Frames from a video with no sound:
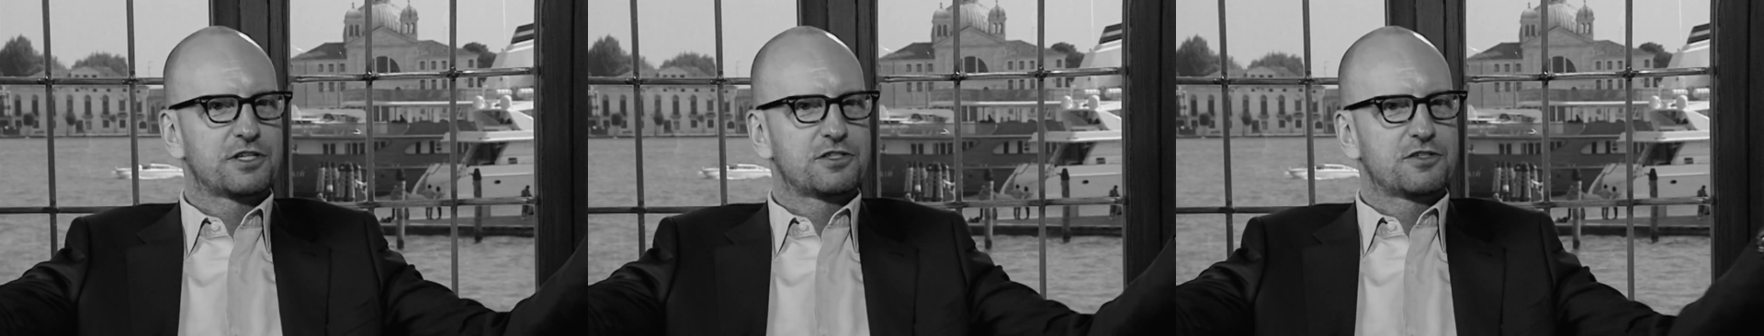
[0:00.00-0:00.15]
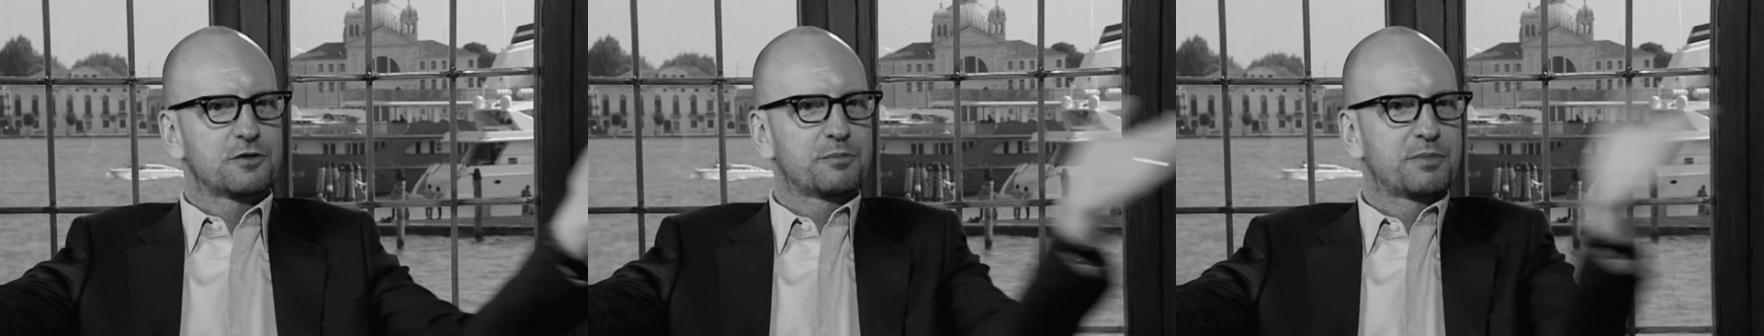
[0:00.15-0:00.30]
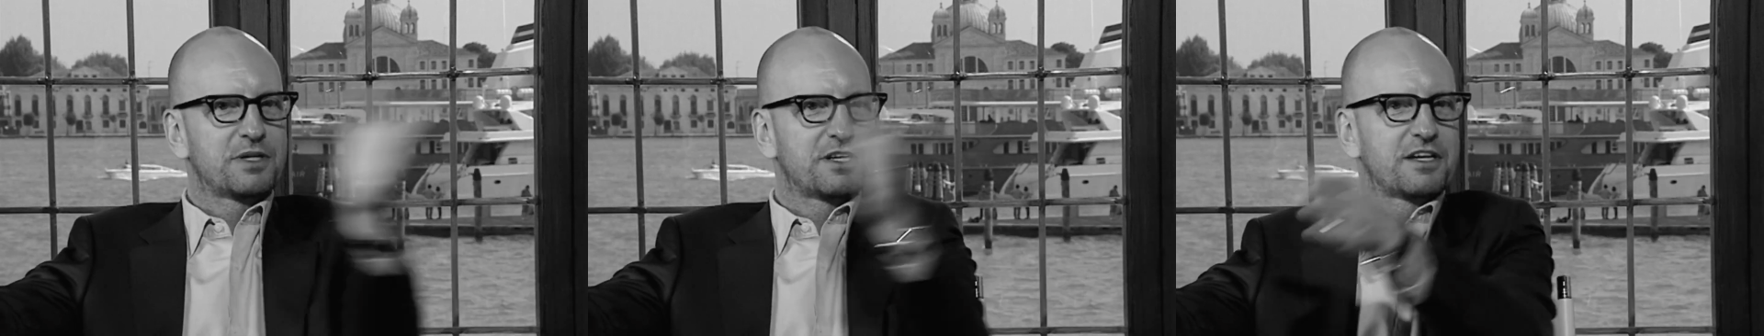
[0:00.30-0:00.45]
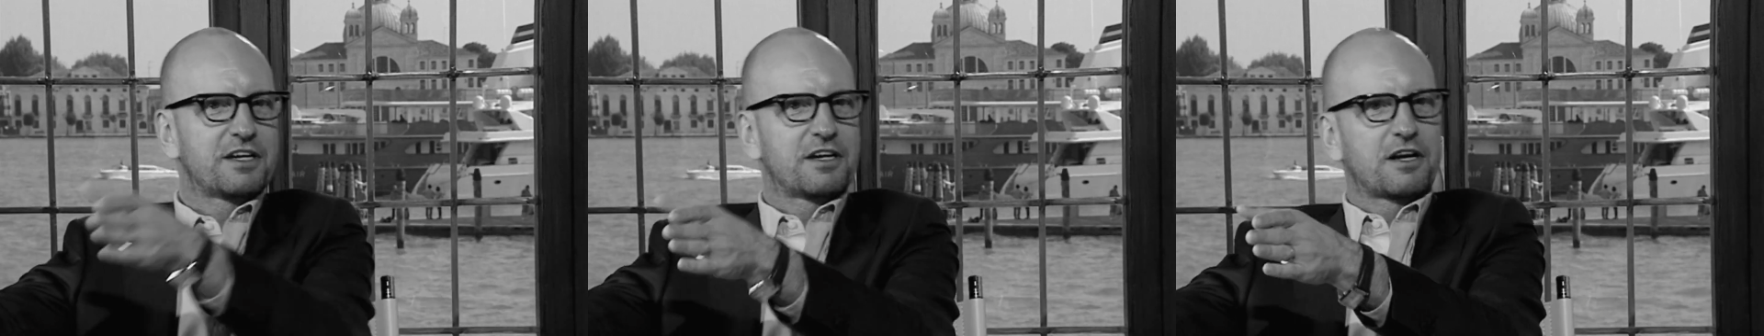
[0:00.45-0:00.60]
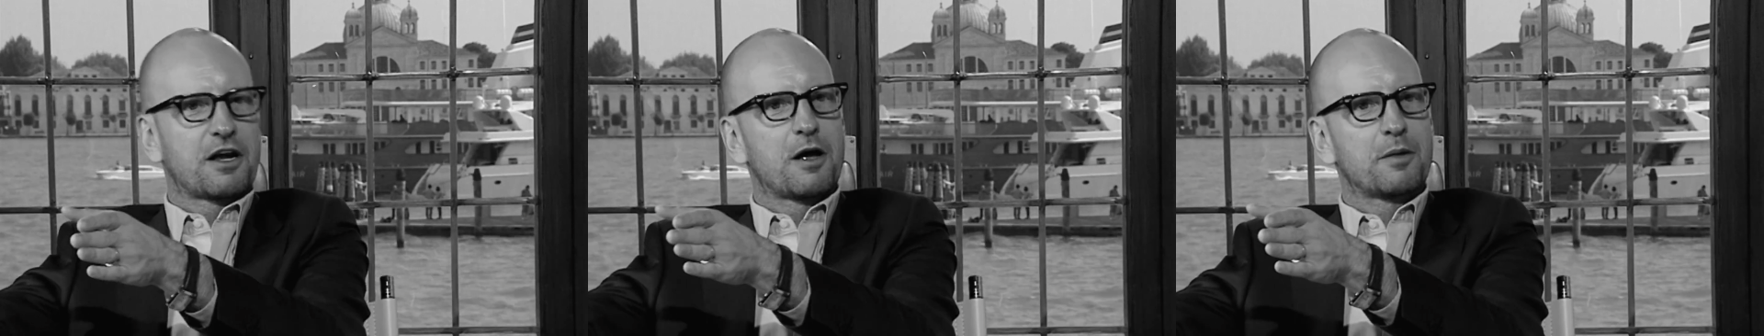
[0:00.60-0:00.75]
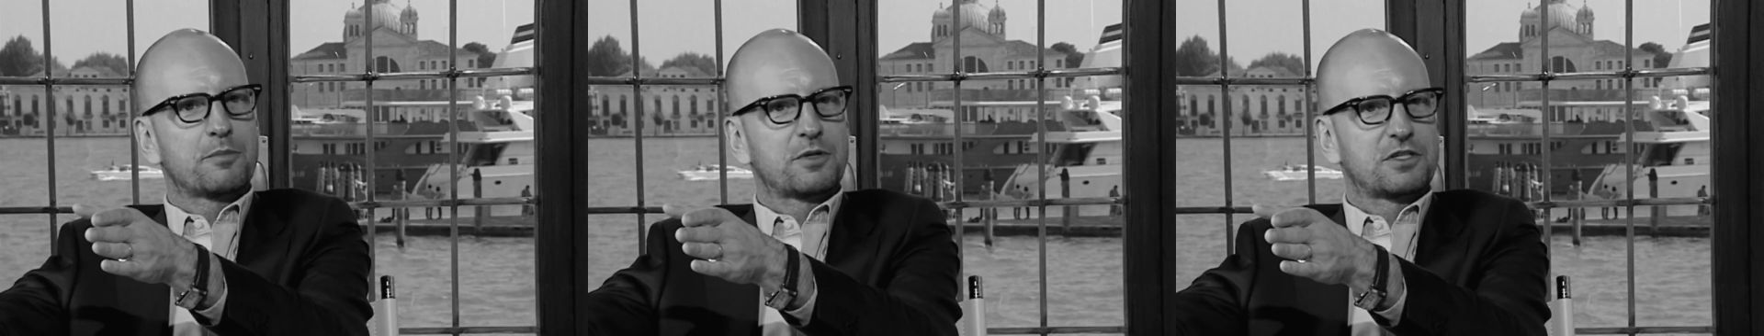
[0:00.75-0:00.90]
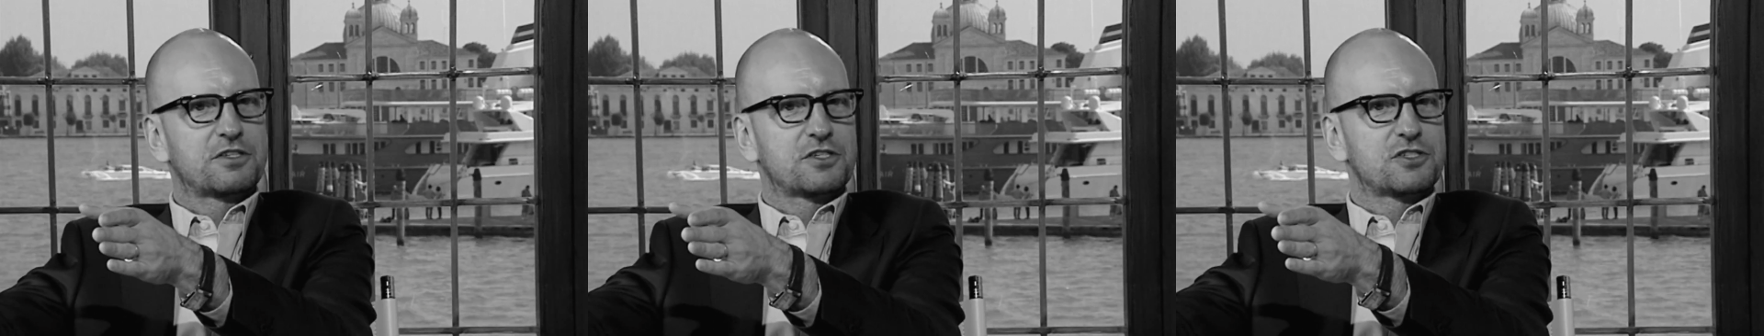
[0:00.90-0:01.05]
to being in
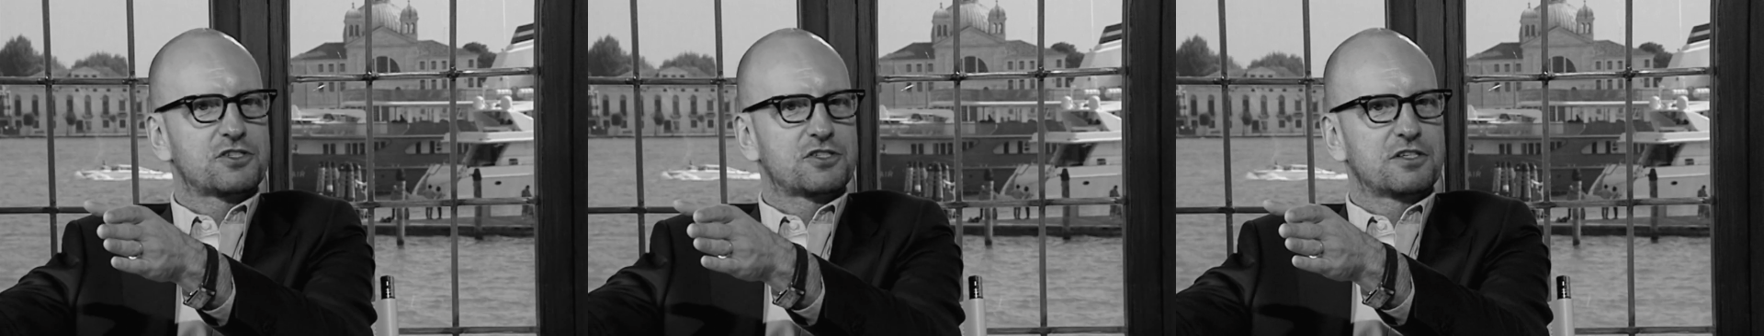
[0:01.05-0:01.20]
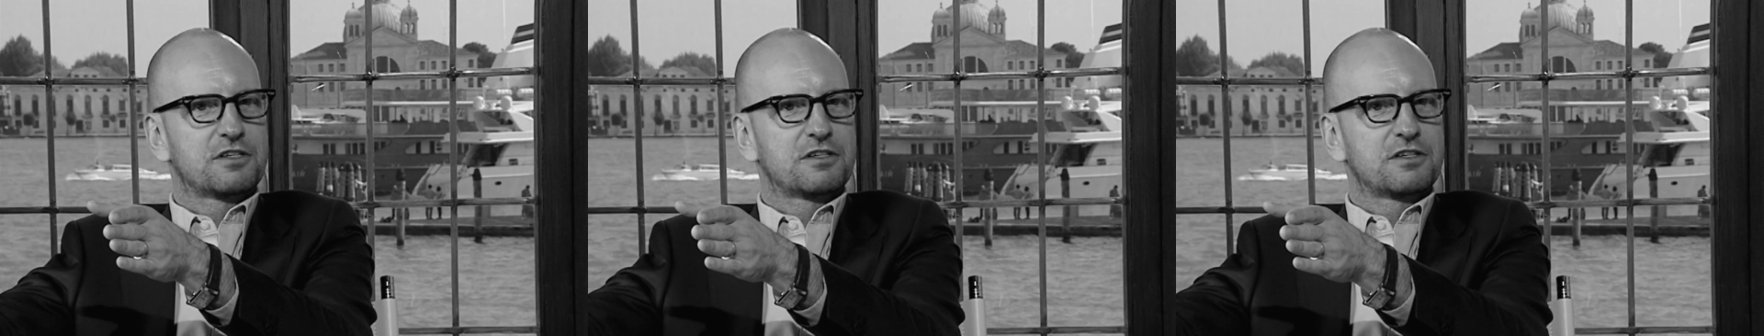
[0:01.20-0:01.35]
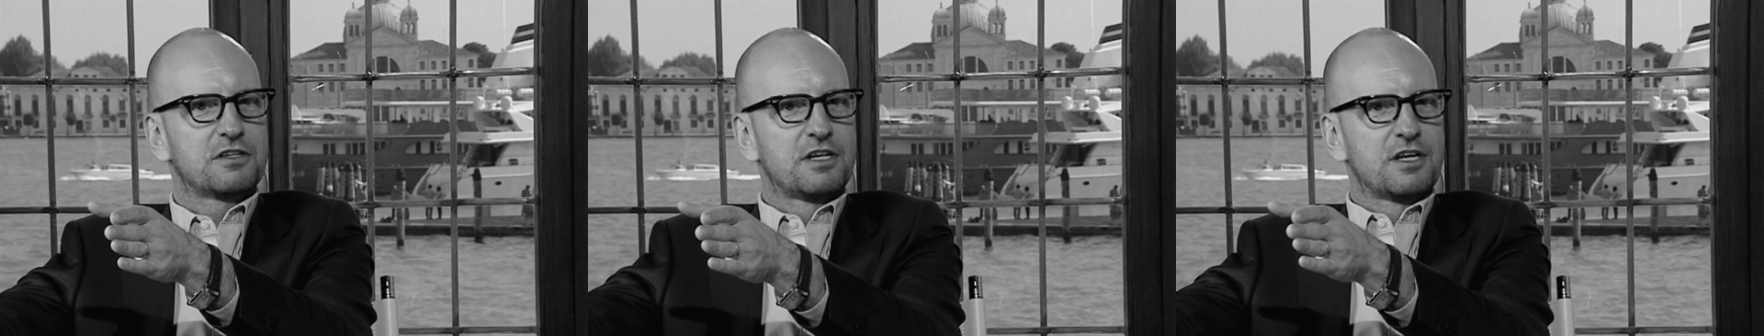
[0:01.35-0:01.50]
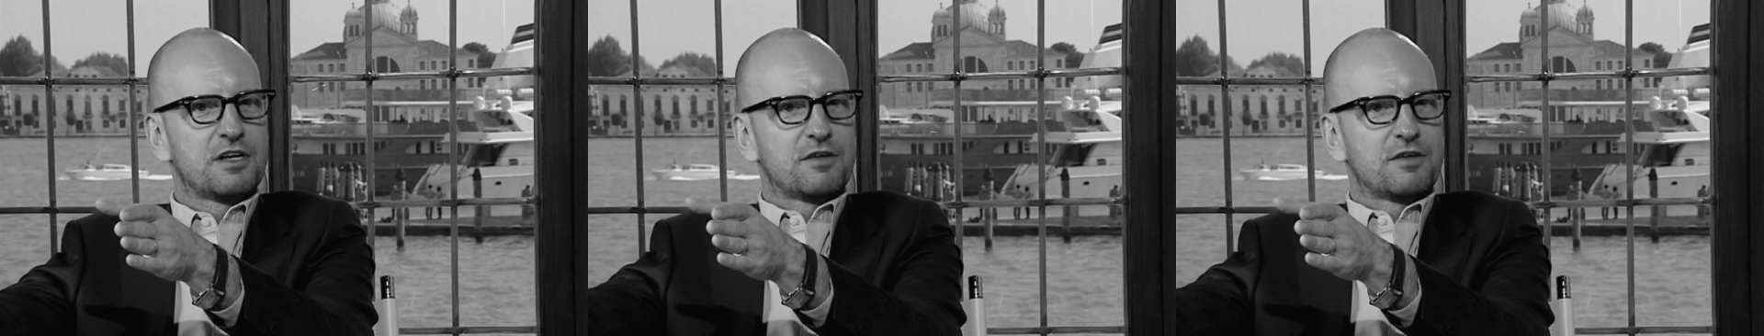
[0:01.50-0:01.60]
competition,